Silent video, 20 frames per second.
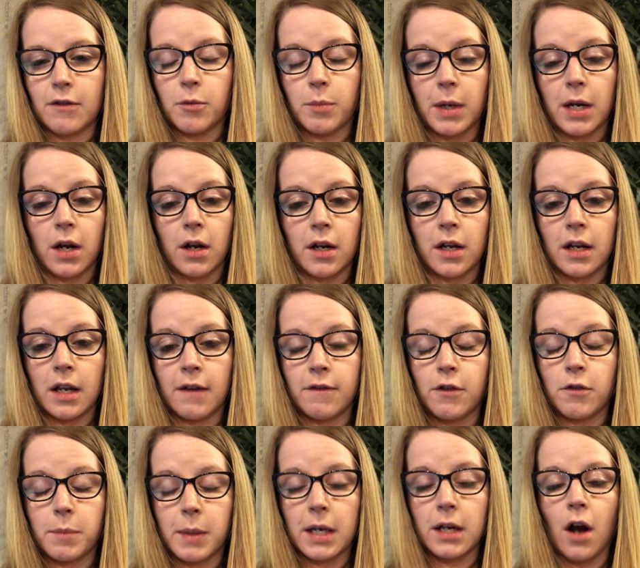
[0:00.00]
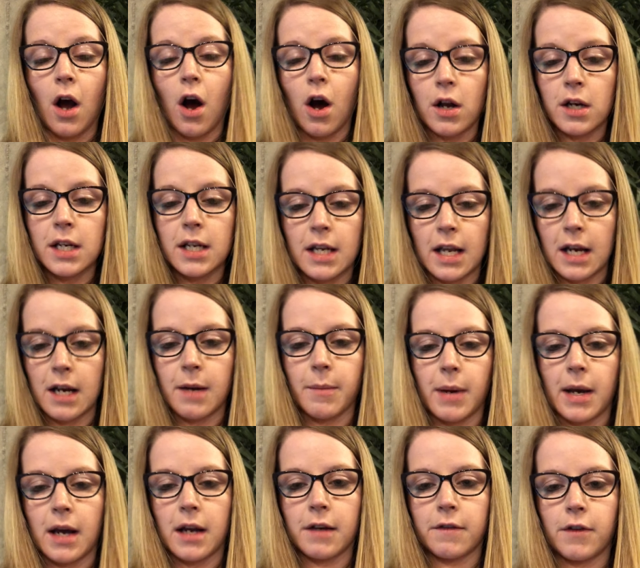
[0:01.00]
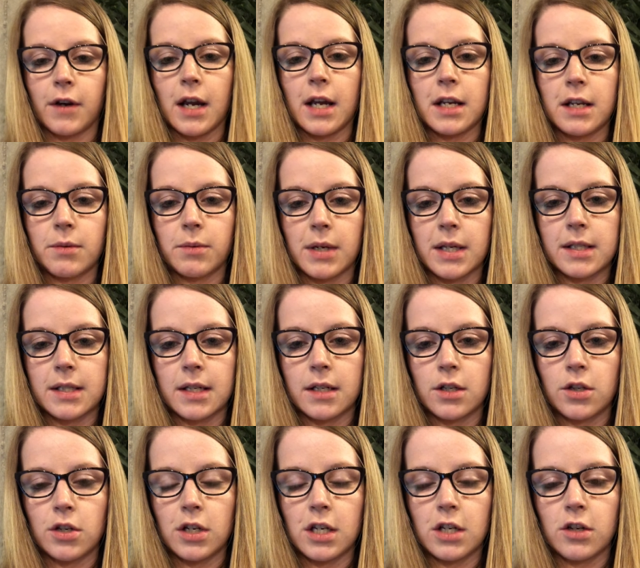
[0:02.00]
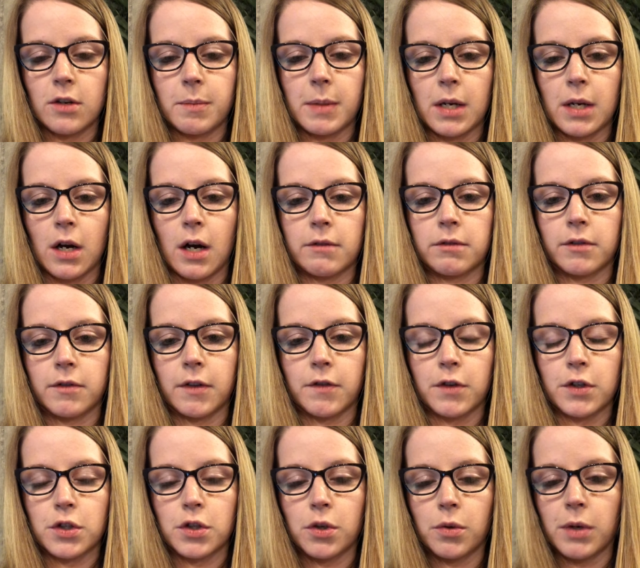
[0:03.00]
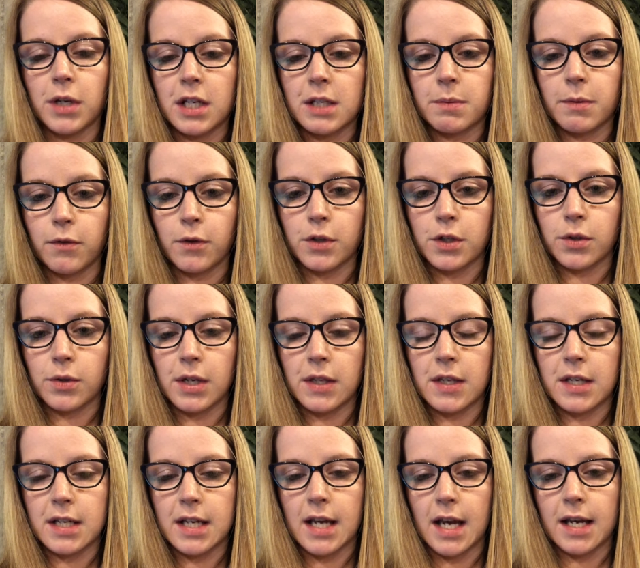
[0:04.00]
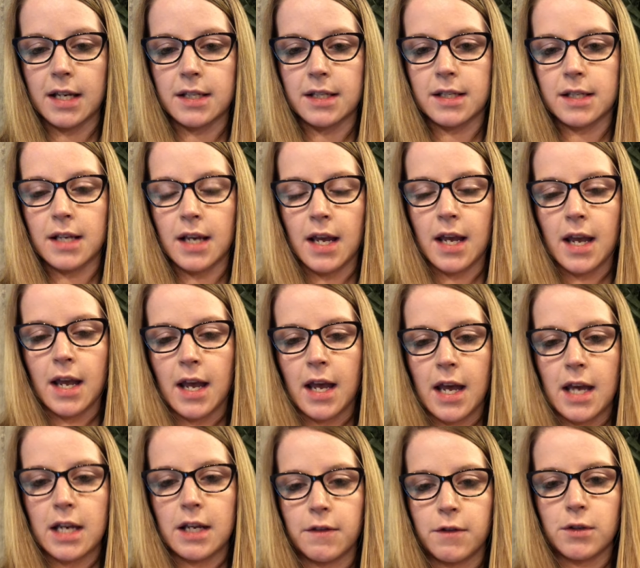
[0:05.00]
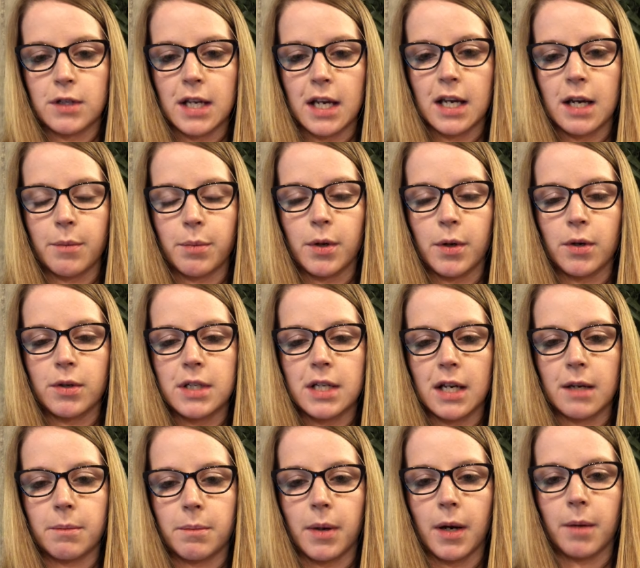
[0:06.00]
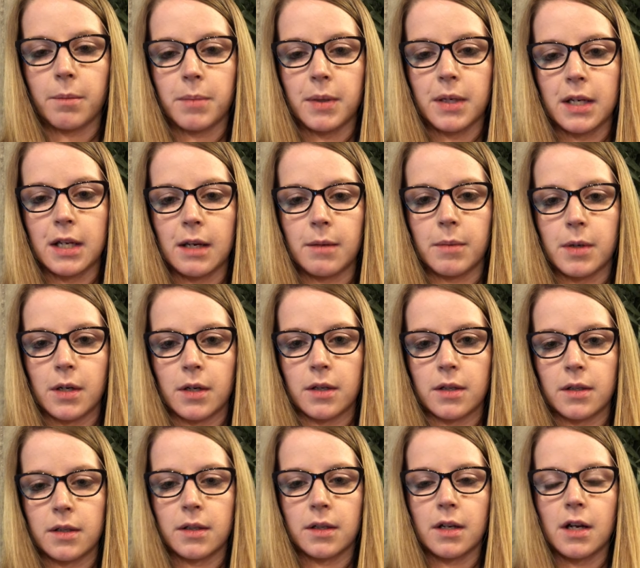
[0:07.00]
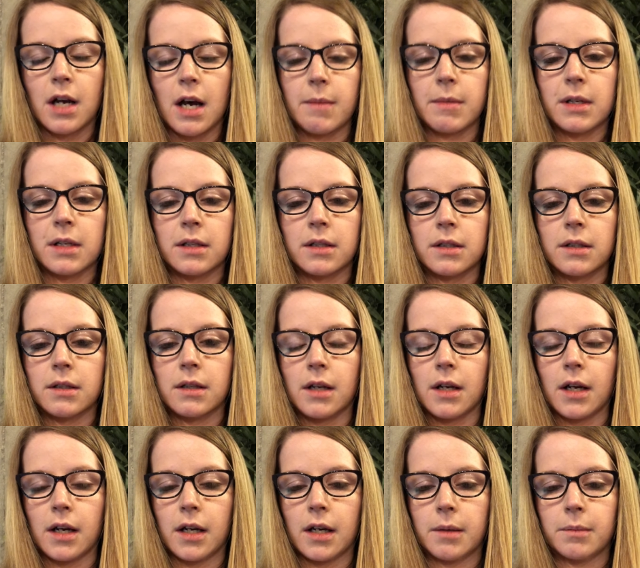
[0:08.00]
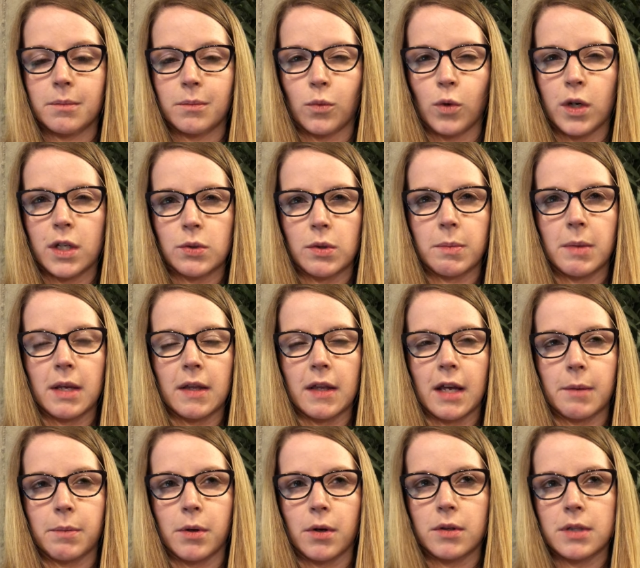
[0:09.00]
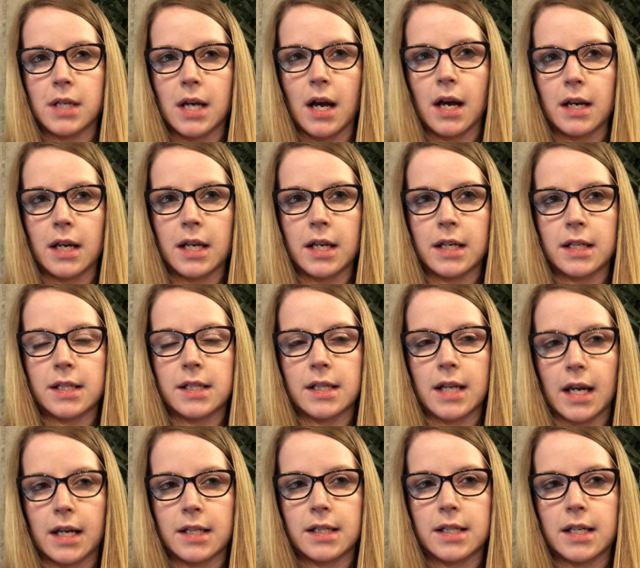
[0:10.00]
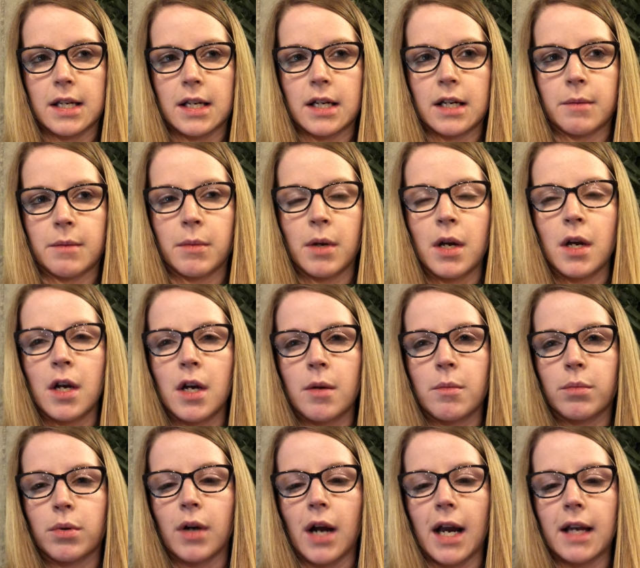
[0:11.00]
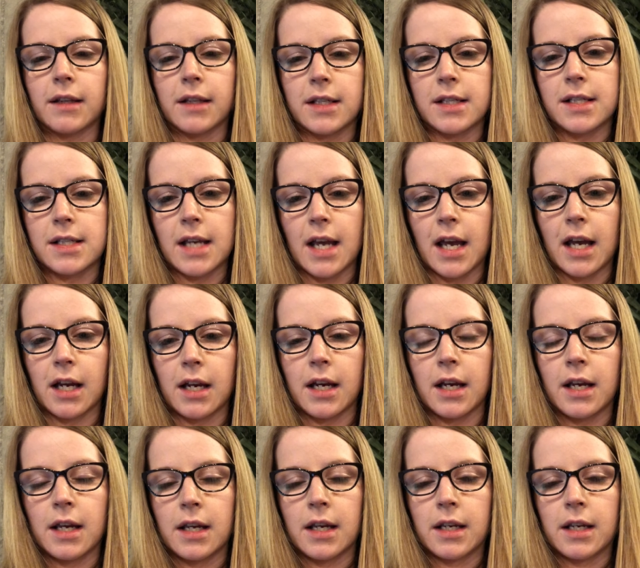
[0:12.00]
been on an antibiotic for any reason, you need to have been off of it for 2 weeks before doing the test. And if you take a proton pump inhibitor, common ones would be like Protonix, Nexium, Prilosec,